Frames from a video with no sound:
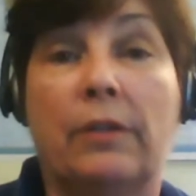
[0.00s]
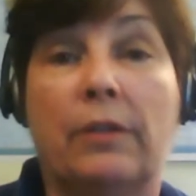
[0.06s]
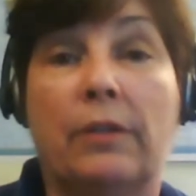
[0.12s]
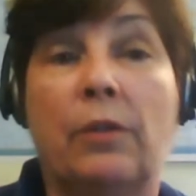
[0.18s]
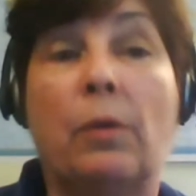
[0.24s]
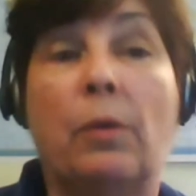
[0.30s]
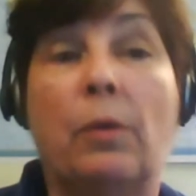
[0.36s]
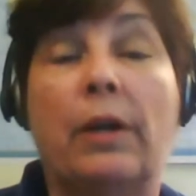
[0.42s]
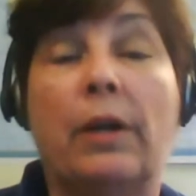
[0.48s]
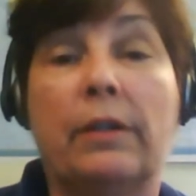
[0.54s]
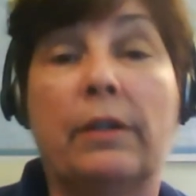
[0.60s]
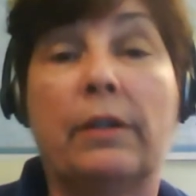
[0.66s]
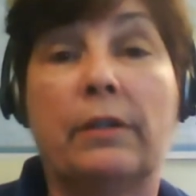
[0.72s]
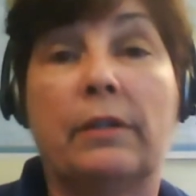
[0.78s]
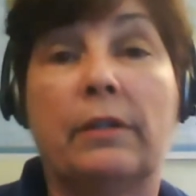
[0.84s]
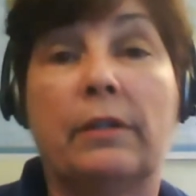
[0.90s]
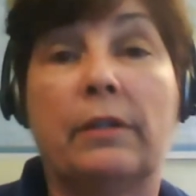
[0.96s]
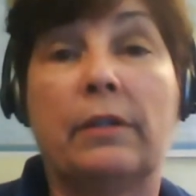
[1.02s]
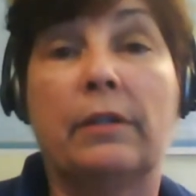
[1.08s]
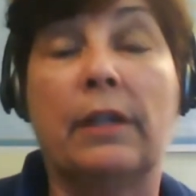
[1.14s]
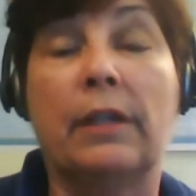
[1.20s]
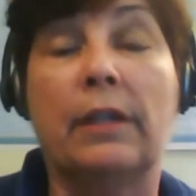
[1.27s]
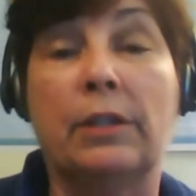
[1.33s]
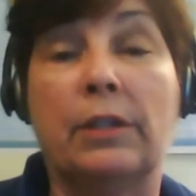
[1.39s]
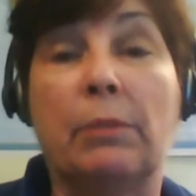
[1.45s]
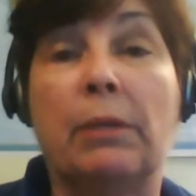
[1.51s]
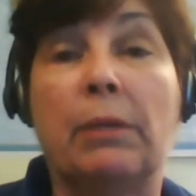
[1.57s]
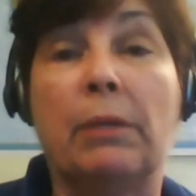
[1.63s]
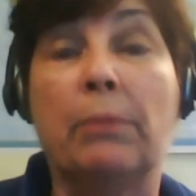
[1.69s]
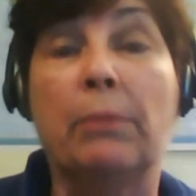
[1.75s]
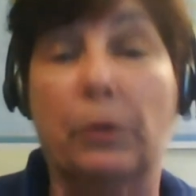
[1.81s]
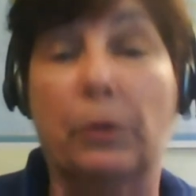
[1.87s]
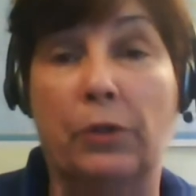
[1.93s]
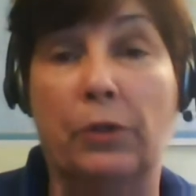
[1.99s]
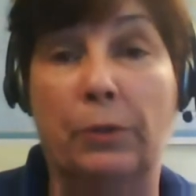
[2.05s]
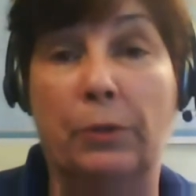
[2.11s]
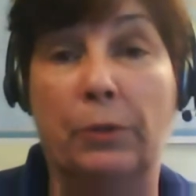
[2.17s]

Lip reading: You want it to be personal.